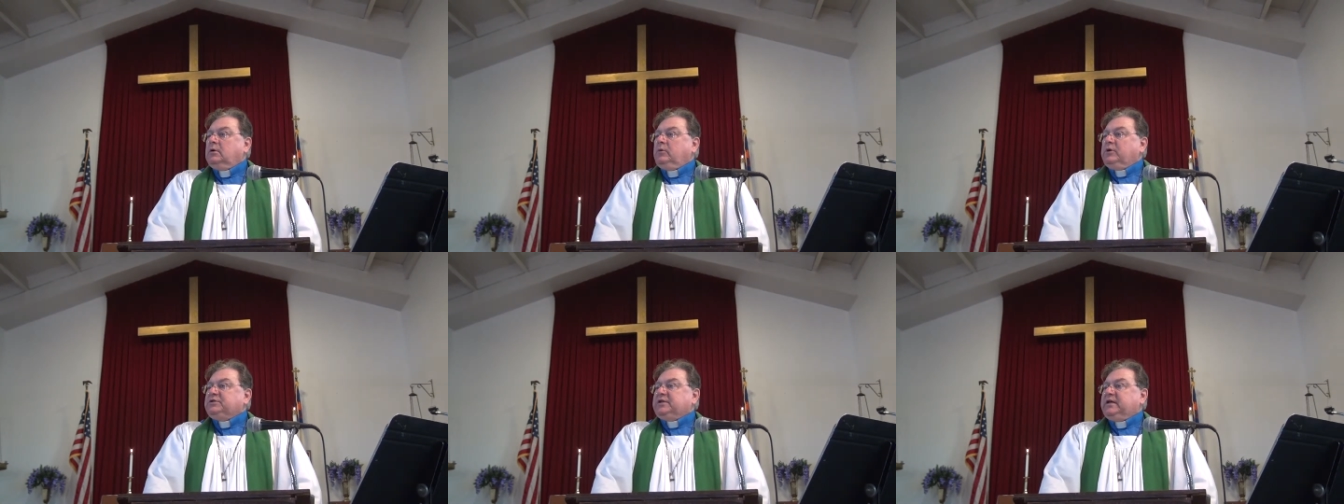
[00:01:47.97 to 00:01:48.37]

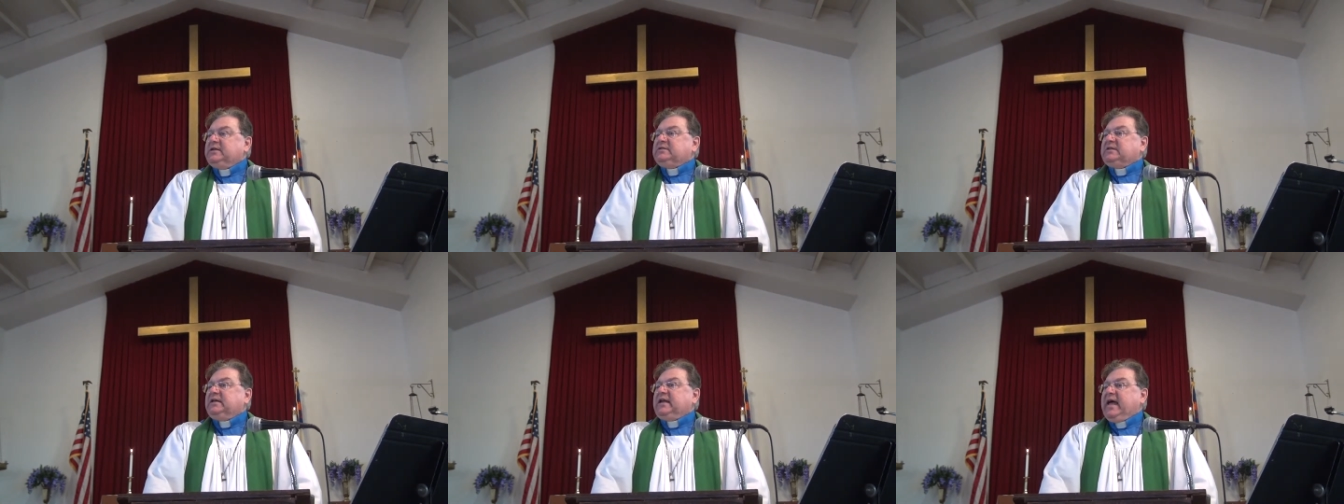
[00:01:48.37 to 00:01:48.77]
which
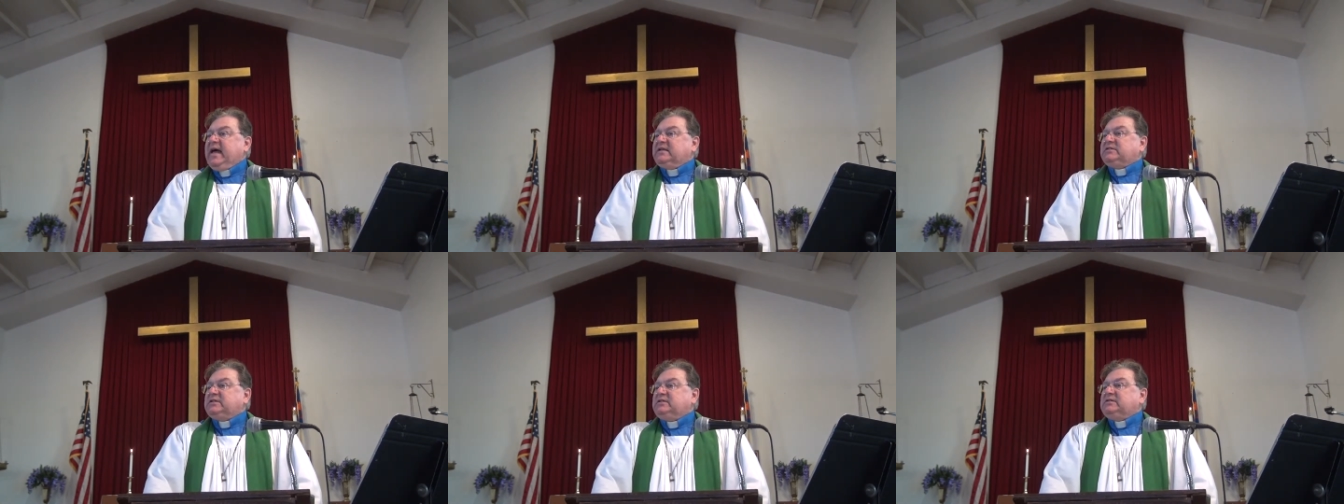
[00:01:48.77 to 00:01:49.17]
is in
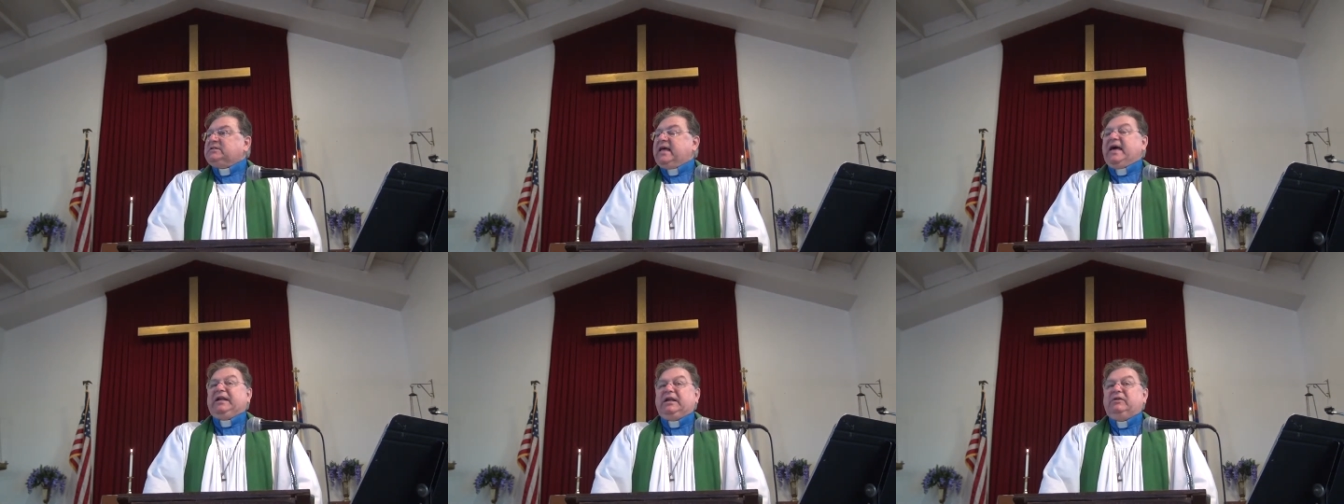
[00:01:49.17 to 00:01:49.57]
essence
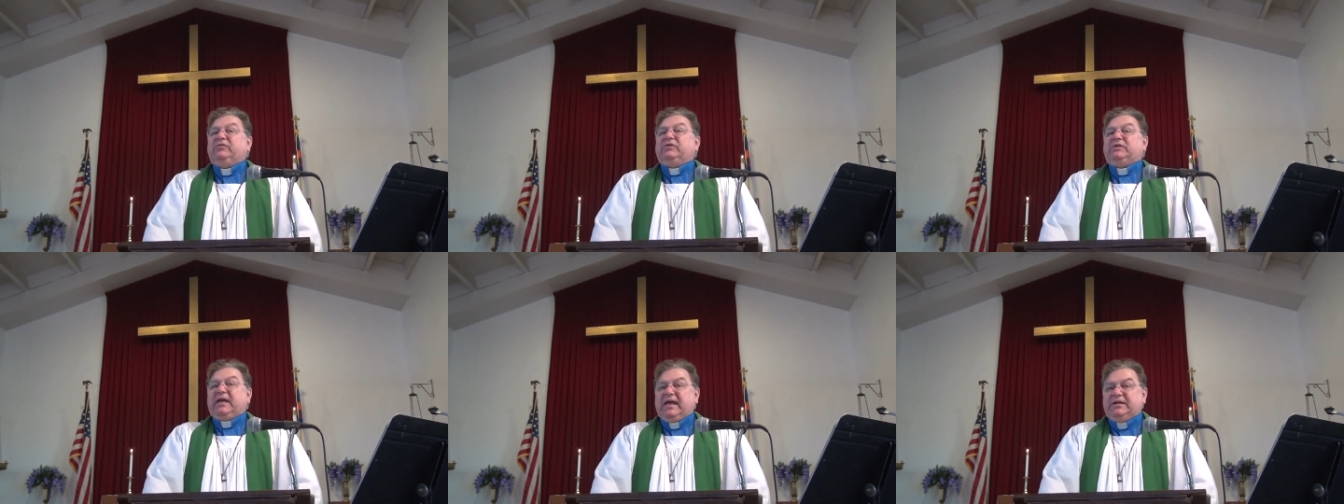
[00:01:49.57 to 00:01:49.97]
an
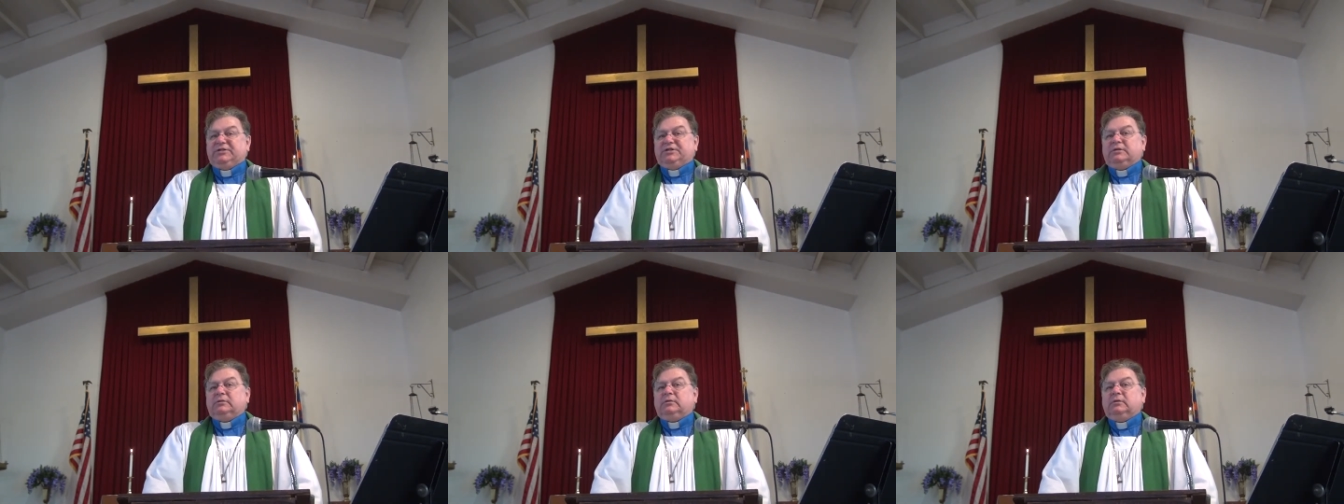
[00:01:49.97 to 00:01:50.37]

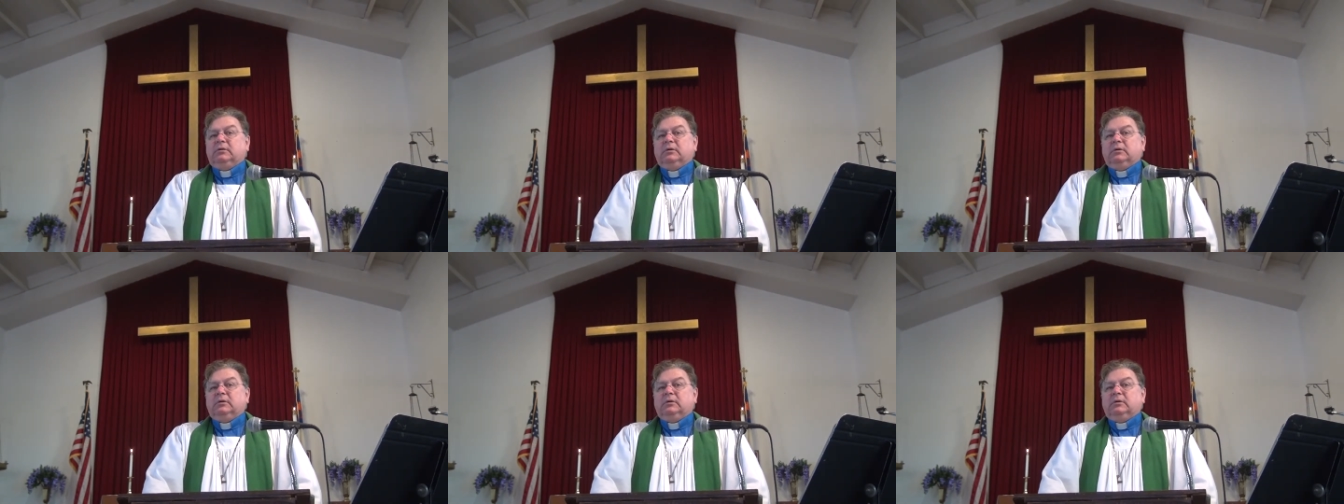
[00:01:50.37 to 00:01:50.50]
invitation